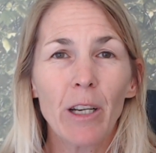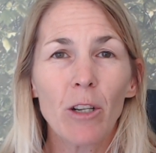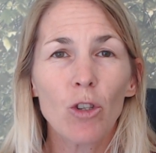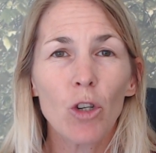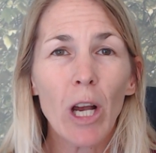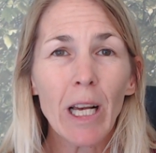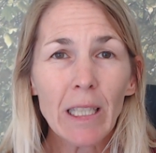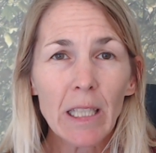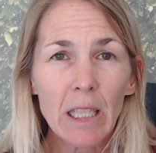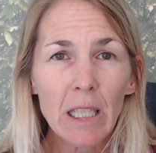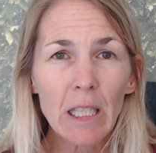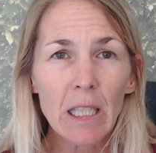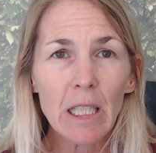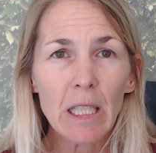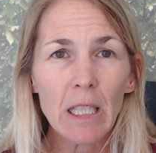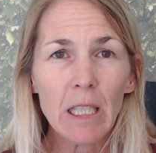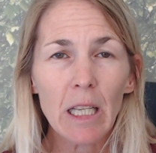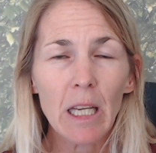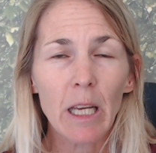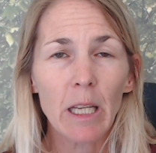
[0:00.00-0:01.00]
trust.
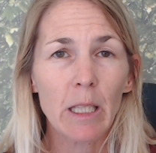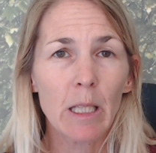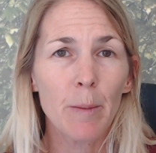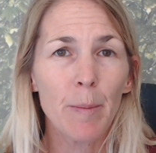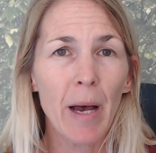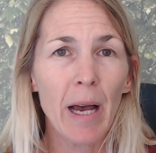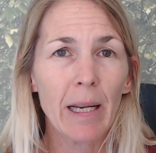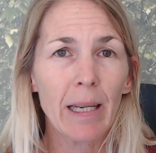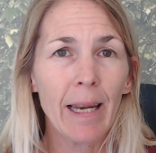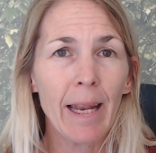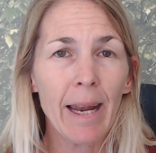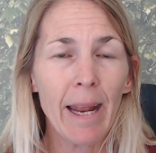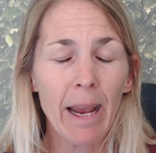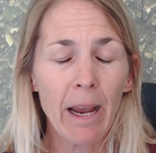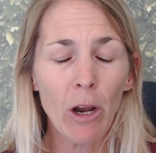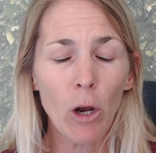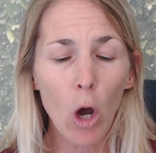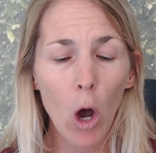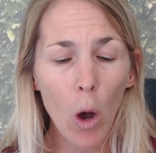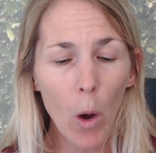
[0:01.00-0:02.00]
It's about letting
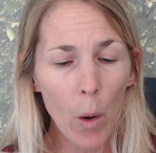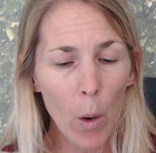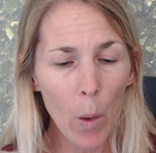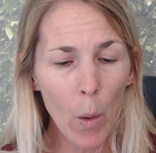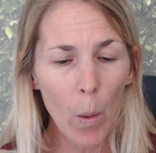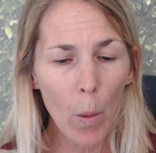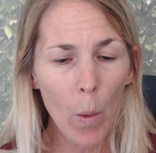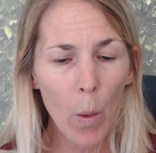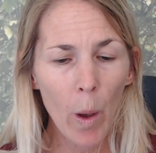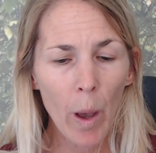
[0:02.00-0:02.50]
go.